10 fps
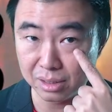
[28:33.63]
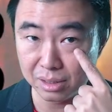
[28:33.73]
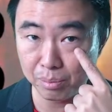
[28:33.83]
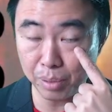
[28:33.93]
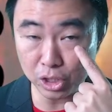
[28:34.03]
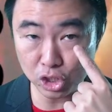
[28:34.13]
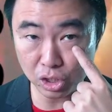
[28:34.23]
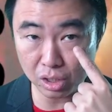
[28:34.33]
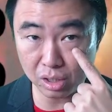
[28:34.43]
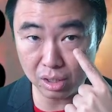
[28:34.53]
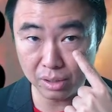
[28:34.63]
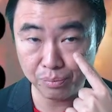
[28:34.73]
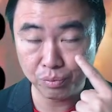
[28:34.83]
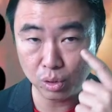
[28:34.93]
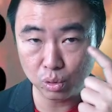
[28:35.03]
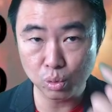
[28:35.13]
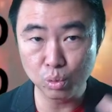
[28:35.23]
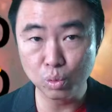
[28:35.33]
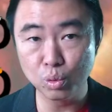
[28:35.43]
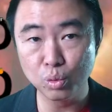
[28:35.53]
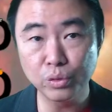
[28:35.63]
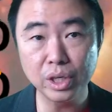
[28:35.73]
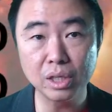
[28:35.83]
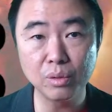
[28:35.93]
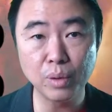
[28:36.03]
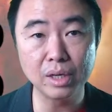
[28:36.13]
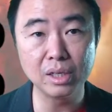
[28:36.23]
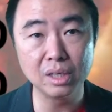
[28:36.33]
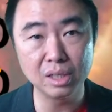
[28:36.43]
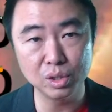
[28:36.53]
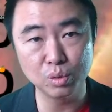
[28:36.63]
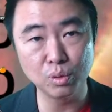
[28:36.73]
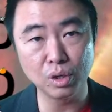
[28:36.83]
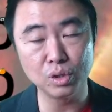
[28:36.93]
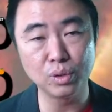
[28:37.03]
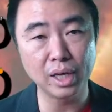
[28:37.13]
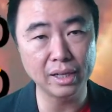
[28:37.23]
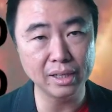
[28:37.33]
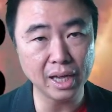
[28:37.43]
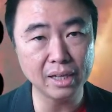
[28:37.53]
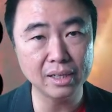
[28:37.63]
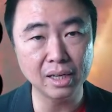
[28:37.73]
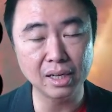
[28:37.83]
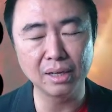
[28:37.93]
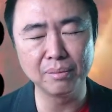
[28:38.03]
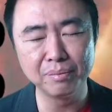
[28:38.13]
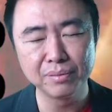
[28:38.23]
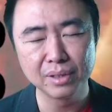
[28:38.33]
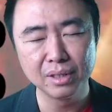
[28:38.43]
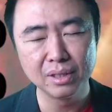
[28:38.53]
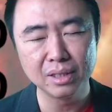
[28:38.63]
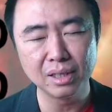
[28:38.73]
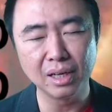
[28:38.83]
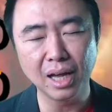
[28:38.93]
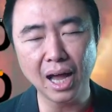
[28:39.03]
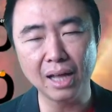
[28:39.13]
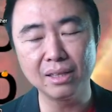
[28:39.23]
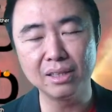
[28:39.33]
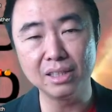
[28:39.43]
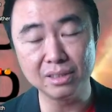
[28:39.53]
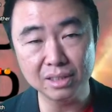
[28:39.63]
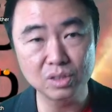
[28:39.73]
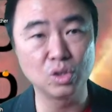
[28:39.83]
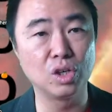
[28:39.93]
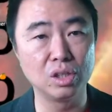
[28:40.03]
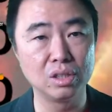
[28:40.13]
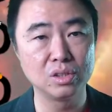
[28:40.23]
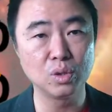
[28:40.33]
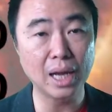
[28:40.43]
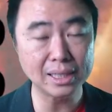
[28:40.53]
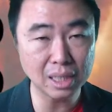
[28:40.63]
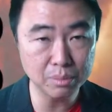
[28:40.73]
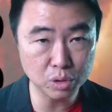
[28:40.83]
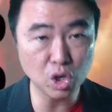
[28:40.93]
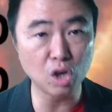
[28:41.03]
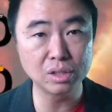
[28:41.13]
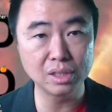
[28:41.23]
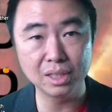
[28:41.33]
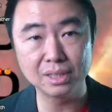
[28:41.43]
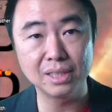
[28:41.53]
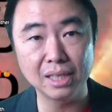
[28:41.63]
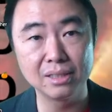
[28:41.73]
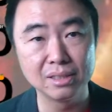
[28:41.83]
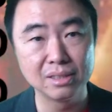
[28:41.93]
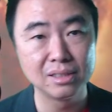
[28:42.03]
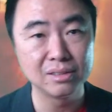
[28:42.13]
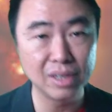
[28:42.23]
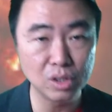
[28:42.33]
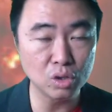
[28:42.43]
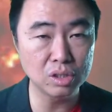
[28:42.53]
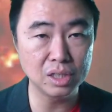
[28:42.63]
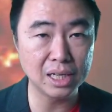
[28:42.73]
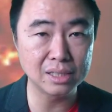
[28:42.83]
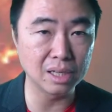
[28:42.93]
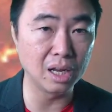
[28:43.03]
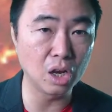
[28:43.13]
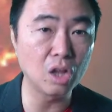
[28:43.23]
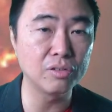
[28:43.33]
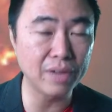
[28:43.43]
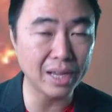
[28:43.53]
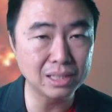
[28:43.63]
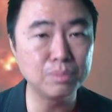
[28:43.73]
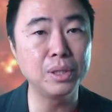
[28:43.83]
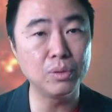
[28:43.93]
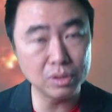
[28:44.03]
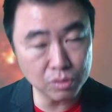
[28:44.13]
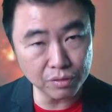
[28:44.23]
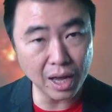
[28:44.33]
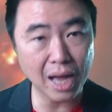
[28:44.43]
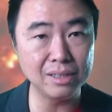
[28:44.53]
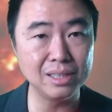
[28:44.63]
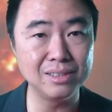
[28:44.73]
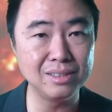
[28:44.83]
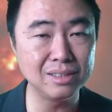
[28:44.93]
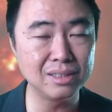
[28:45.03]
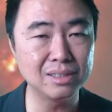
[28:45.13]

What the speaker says: picture to read whether you can get heart disease or not. So last time doctor does that. Right, doctor that has a lot of experience with heart diseases,